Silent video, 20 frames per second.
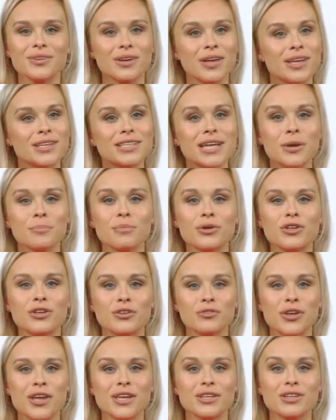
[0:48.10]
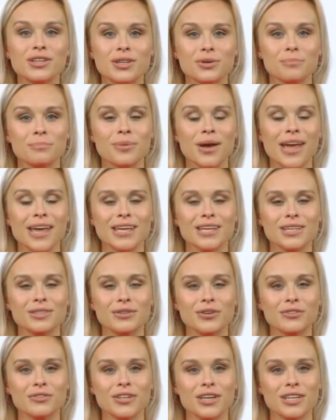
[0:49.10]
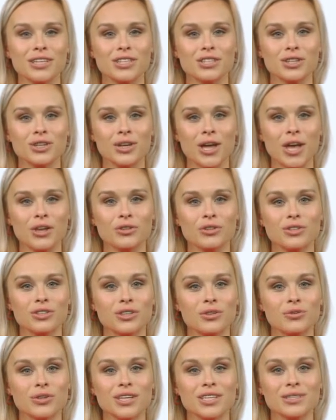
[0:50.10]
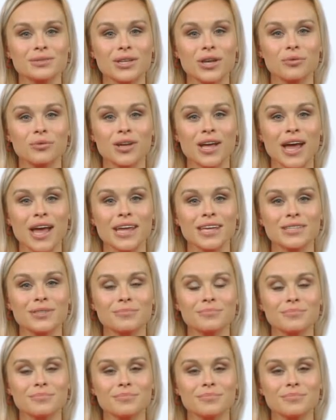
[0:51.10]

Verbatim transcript: and temperature ranges of -50 to 200 degrees Fahrenheit.